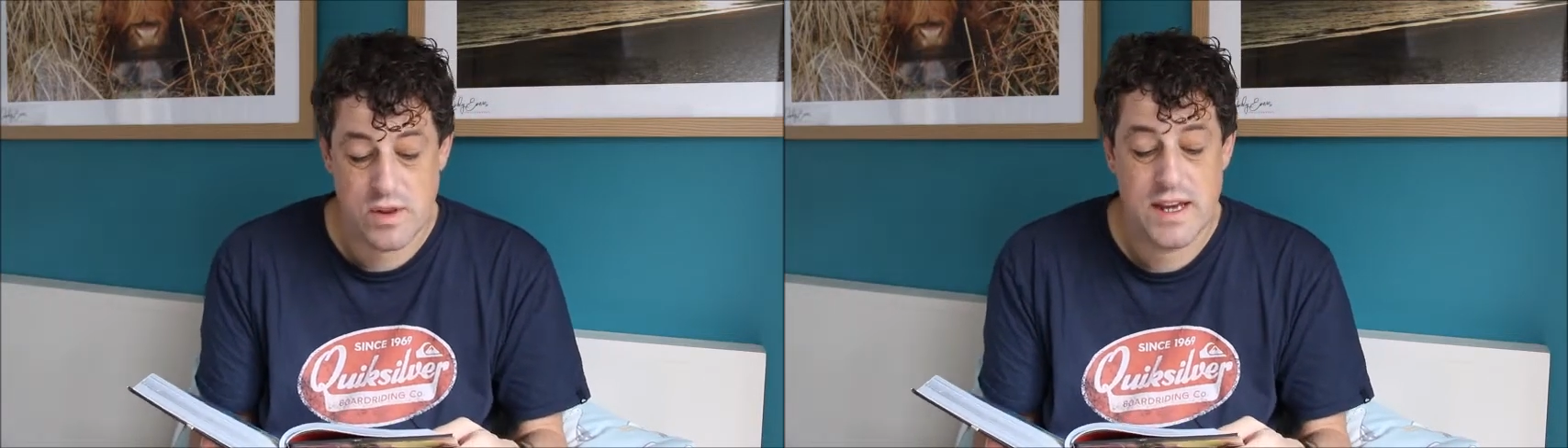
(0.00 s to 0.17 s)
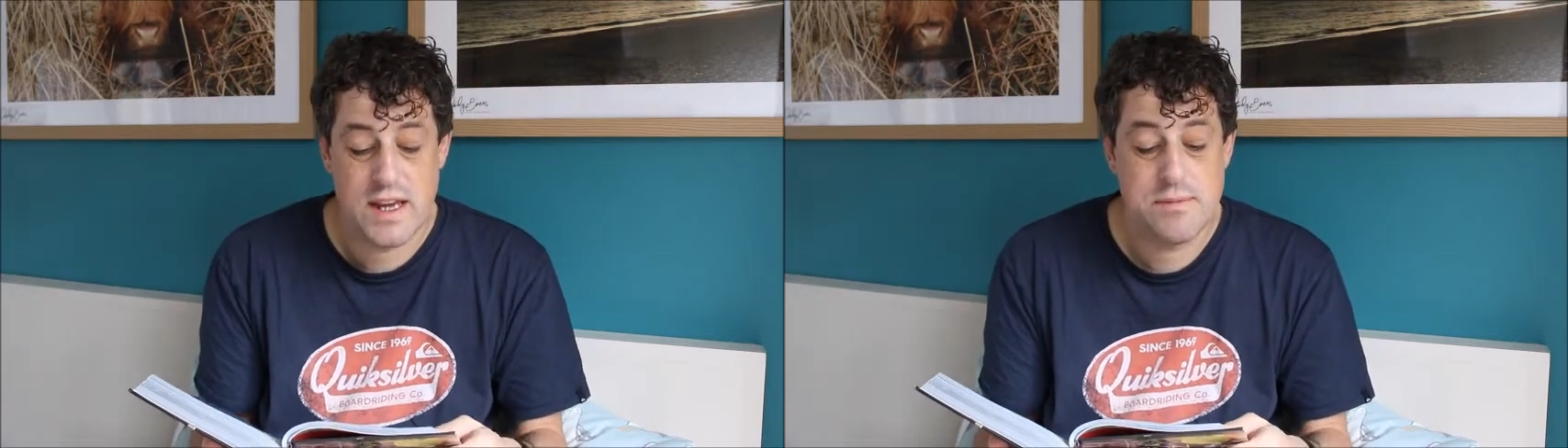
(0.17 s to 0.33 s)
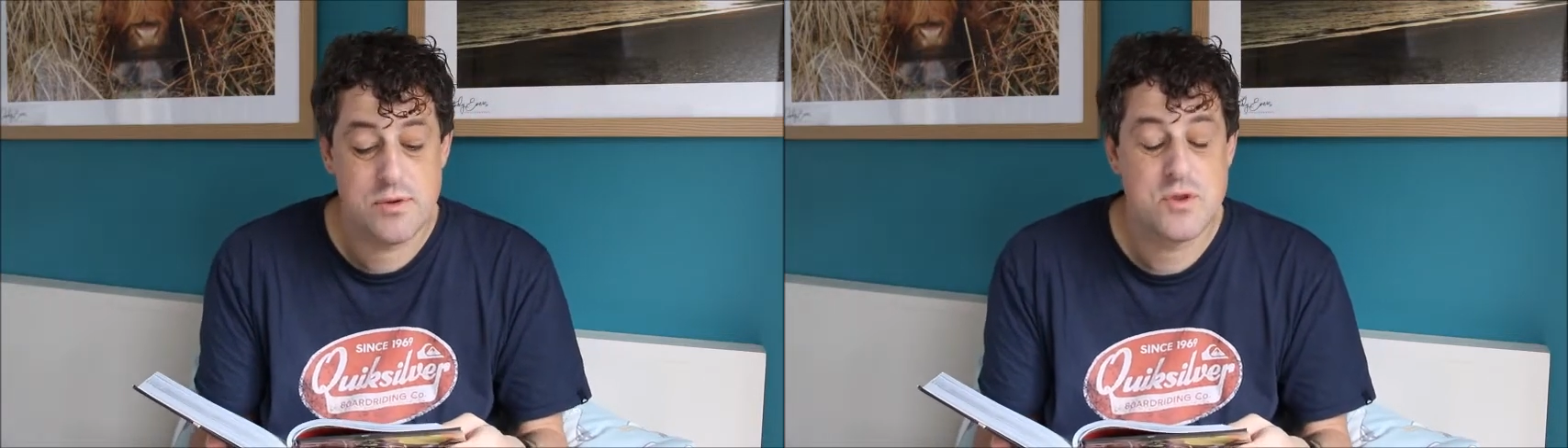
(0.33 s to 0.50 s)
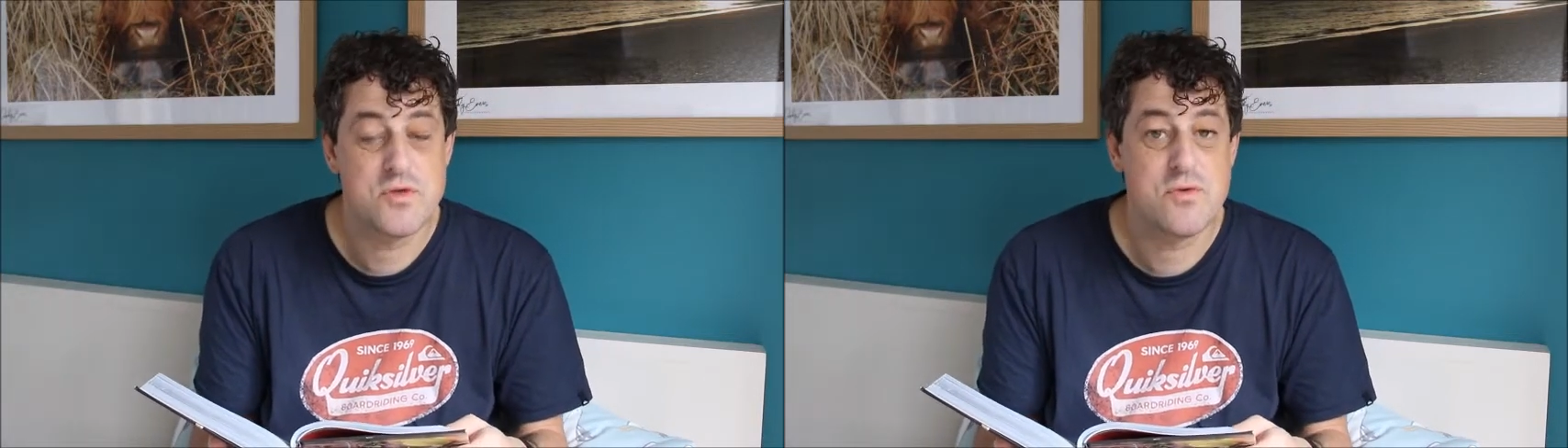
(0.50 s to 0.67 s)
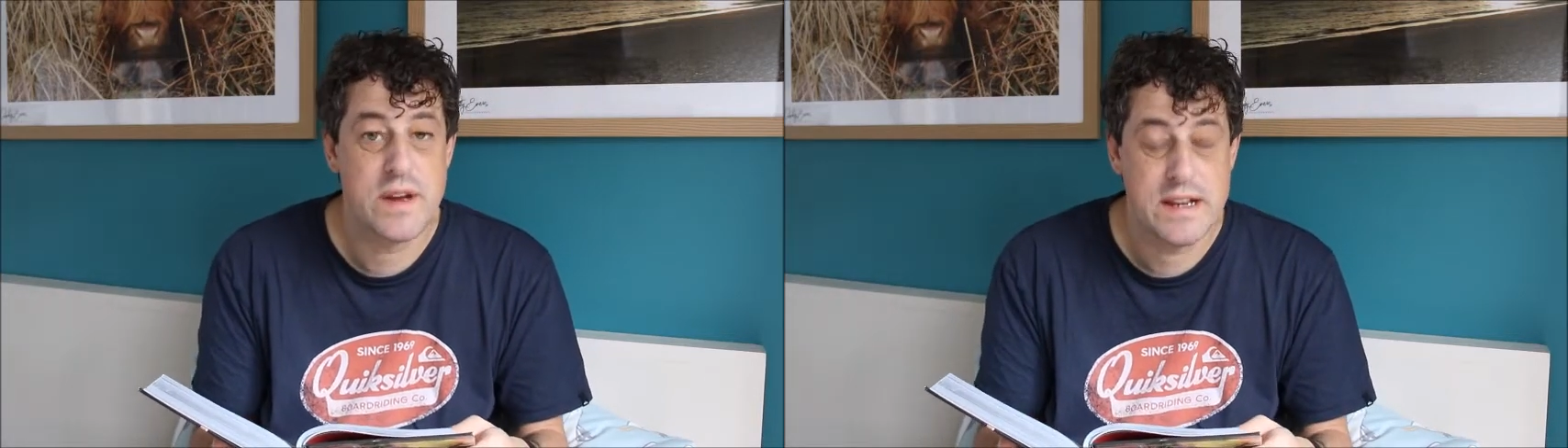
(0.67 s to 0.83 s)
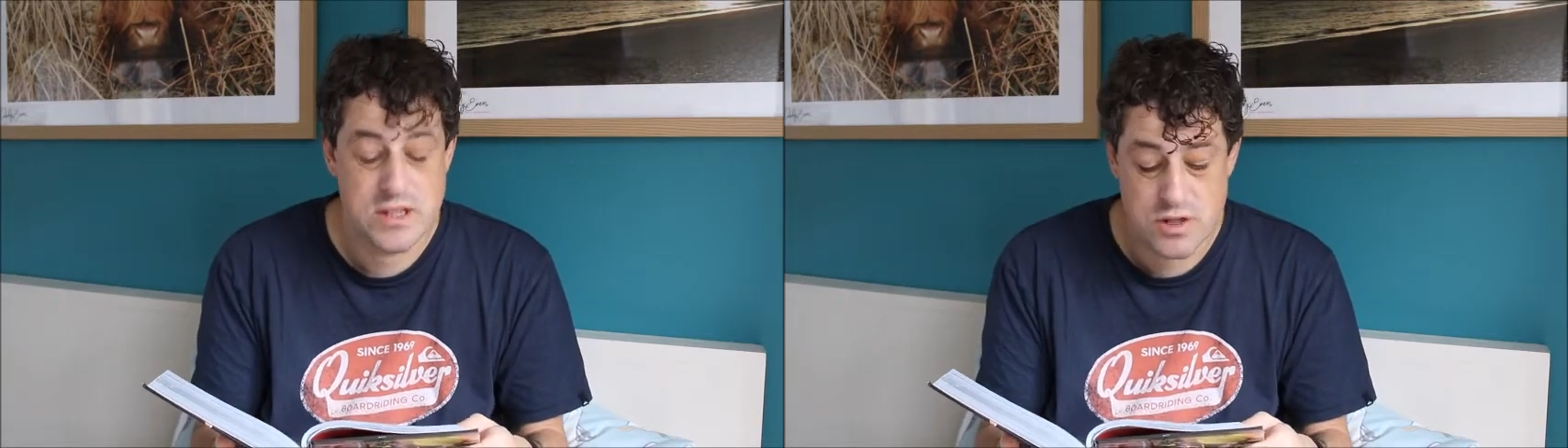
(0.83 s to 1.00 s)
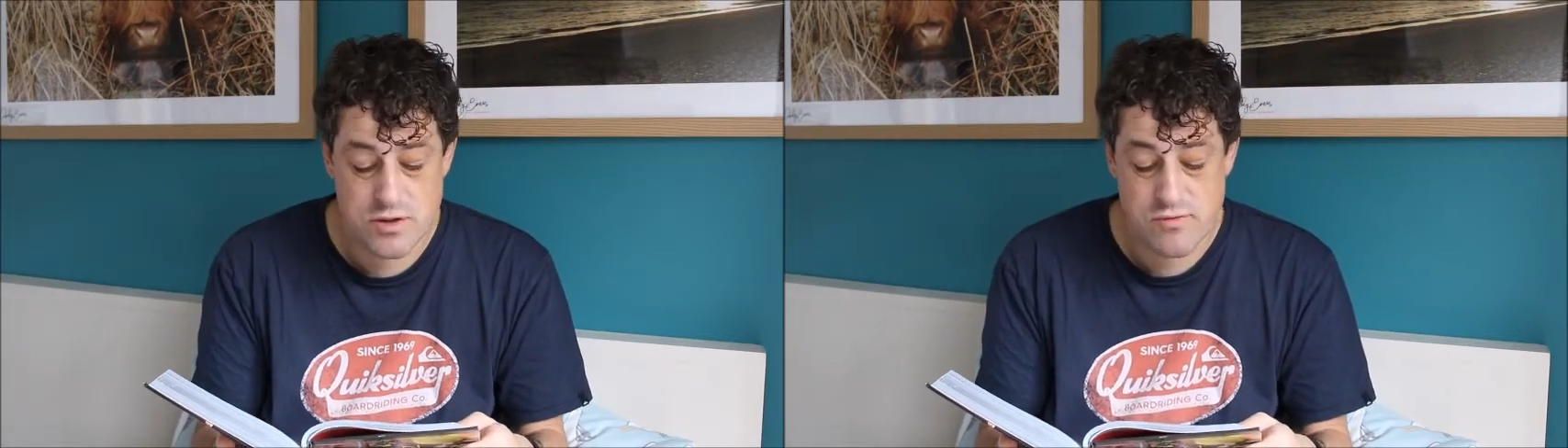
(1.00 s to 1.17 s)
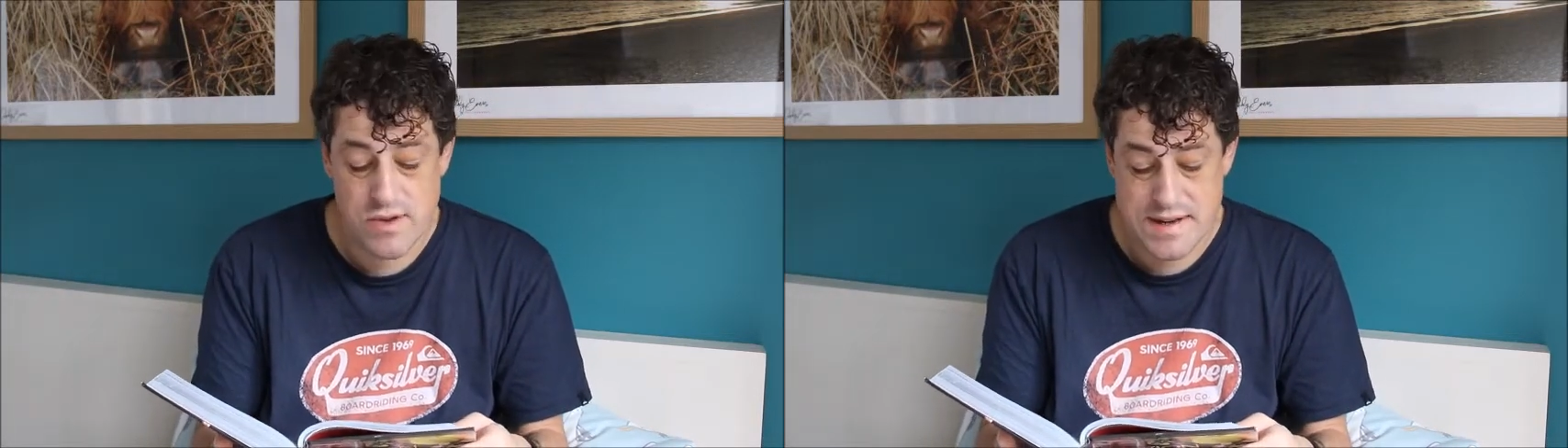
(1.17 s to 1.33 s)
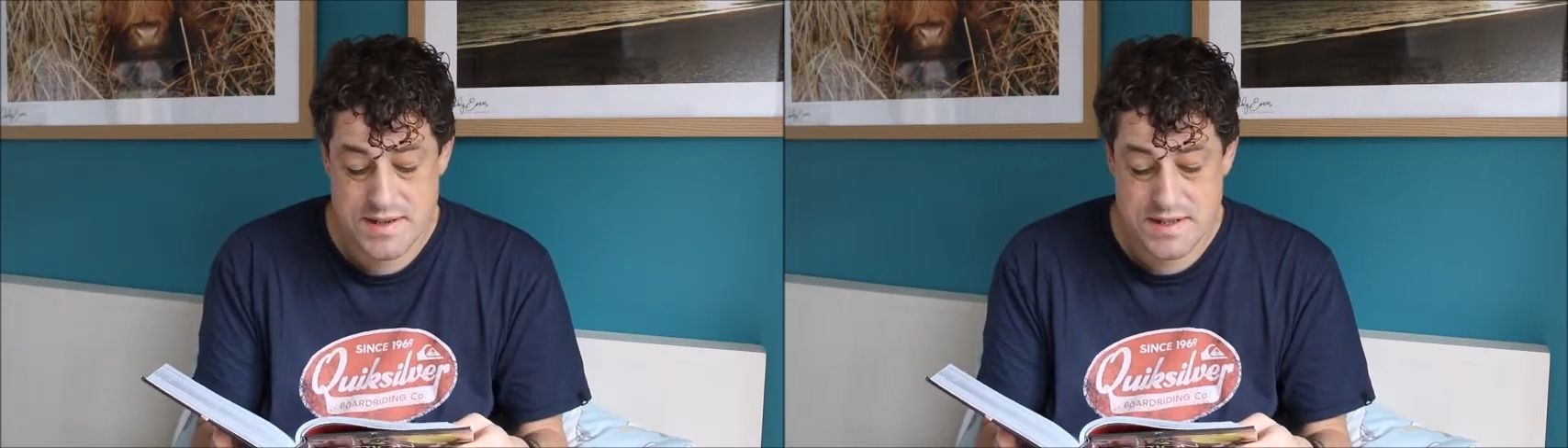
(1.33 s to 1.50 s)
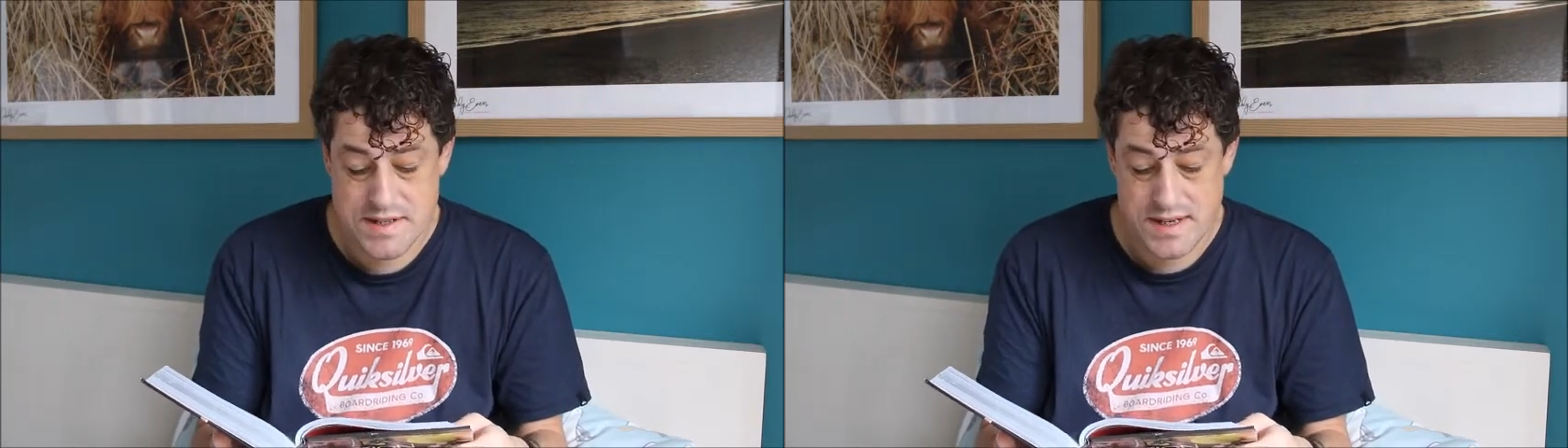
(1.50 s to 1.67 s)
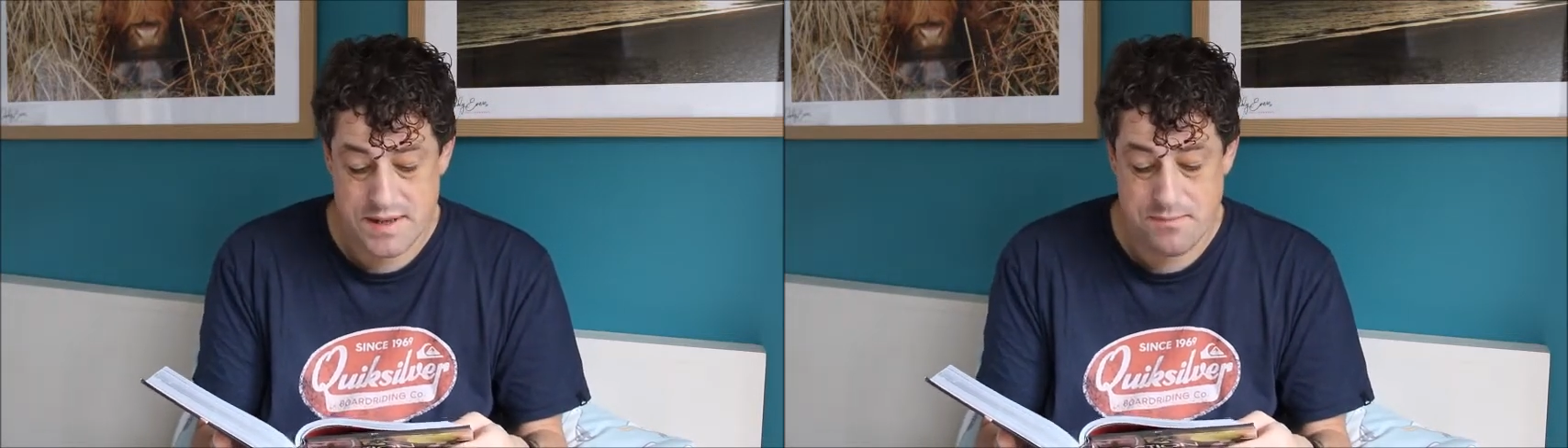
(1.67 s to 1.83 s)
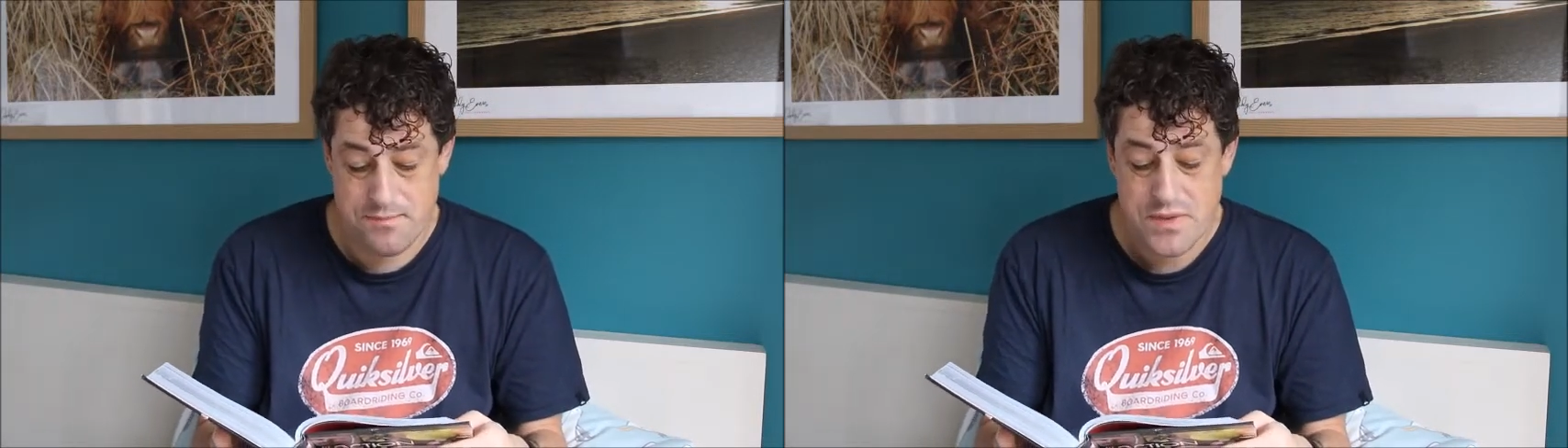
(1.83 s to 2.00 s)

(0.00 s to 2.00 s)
the Hebrews reached the Red Sea.